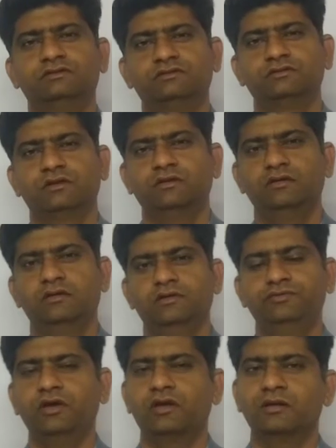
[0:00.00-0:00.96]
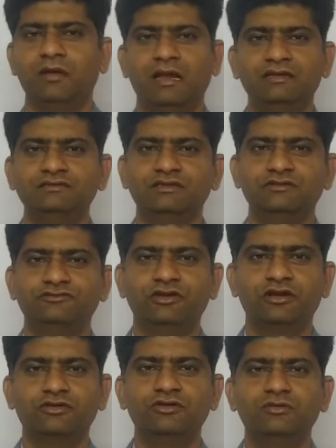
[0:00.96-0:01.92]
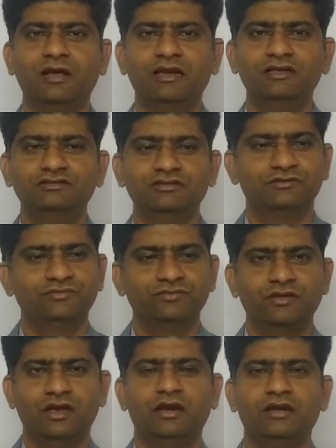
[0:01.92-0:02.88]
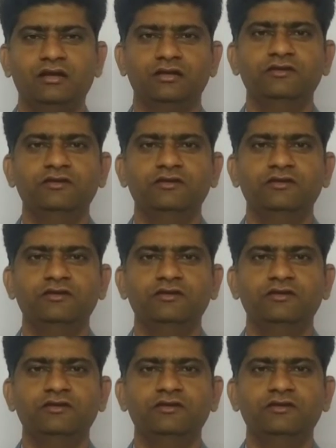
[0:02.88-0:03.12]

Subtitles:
Yes, if you are a manager, if you are a good manager,